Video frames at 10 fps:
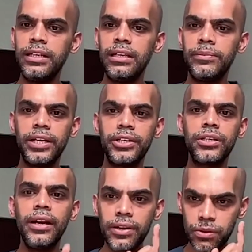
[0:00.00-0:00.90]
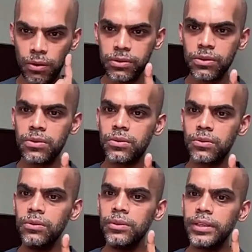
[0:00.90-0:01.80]
delimitation, it is also
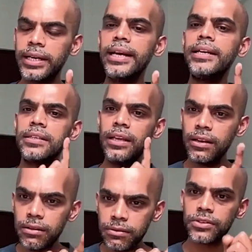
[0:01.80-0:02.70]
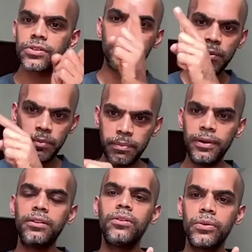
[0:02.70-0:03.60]
true that it is in the interests of the
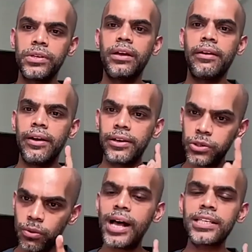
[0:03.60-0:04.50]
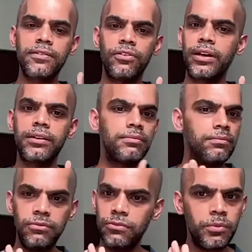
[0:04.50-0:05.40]
people in those areas to ask for that.
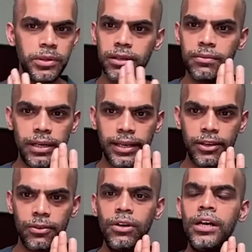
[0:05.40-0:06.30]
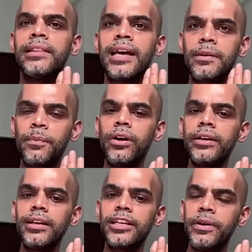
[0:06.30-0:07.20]
Not like, that
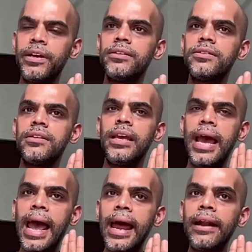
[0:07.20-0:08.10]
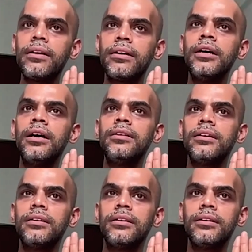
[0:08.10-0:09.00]
political expediency and
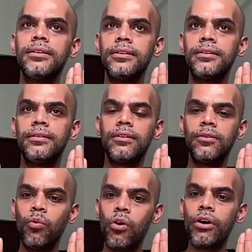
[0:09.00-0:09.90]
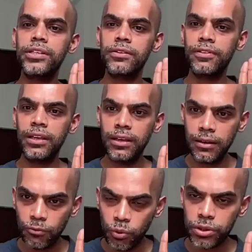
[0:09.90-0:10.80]
the voice of
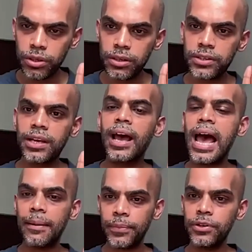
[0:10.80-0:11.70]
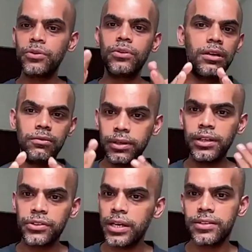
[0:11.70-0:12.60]
the voters happen to
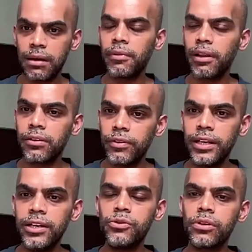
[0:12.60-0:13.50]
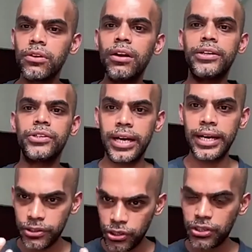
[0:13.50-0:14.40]
converge is something that we need to acknowledge,
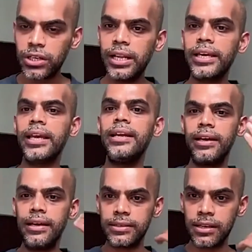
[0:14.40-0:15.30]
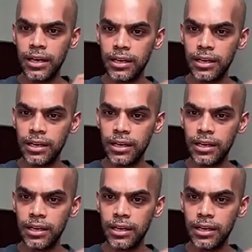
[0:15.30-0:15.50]
right? Just like it is